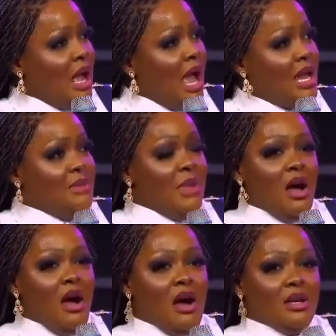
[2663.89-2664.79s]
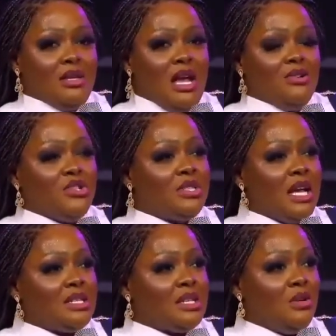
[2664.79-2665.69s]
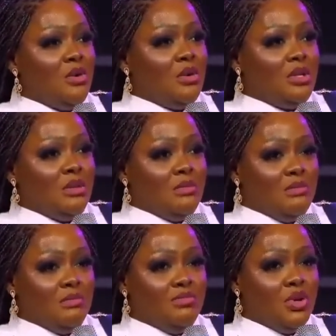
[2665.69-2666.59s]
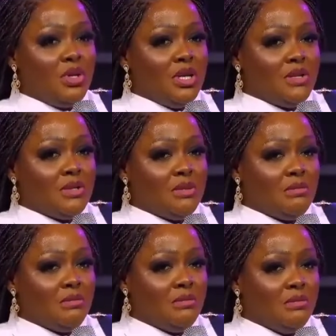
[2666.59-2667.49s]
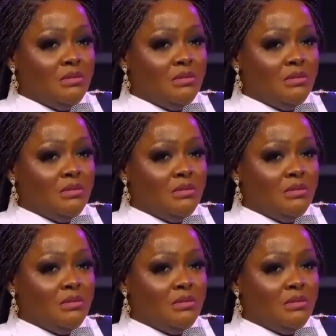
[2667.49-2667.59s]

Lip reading: And in my heart, I was just asking God, boldness,